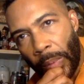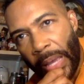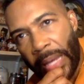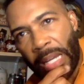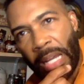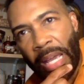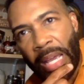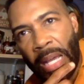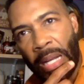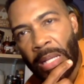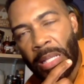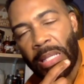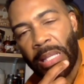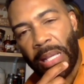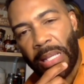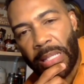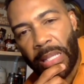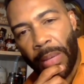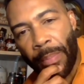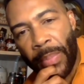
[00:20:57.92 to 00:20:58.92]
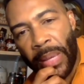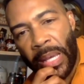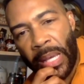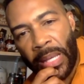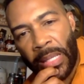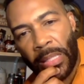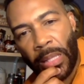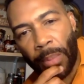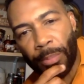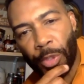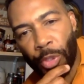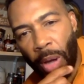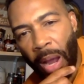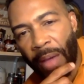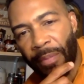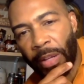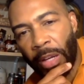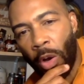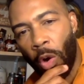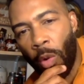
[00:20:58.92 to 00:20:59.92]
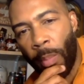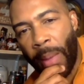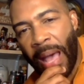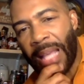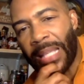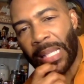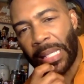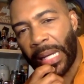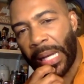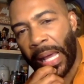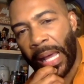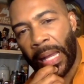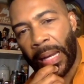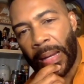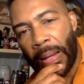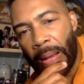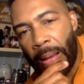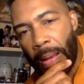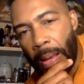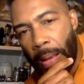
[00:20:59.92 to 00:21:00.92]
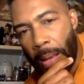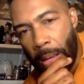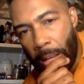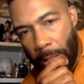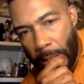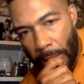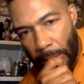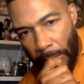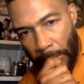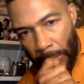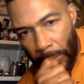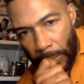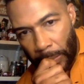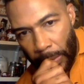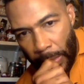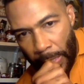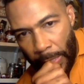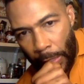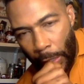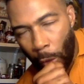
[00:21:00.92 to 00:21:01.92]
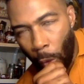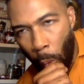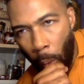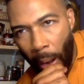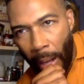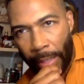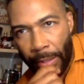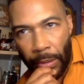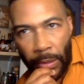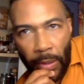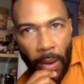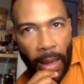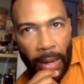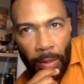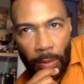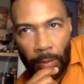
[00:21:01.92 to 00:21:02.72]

and the innocence in me ends up driving home asking that. Mm. There's a quality, you know, I